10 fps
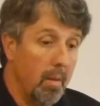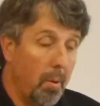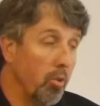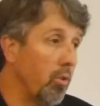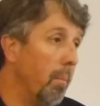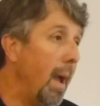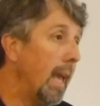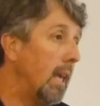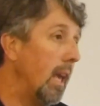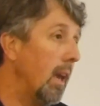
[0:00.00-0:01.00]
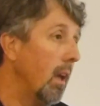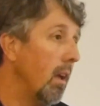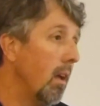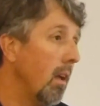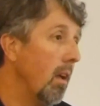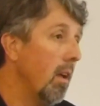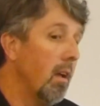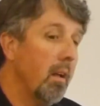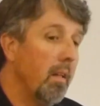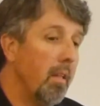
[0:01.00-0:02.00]
the postal banking,
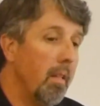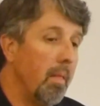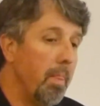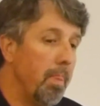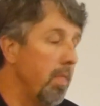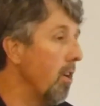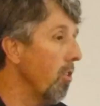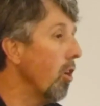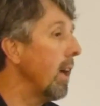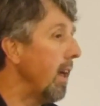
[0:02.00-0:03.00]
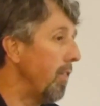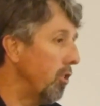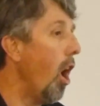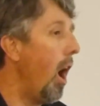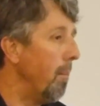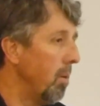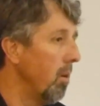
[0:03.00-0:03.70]
you're looking at the top.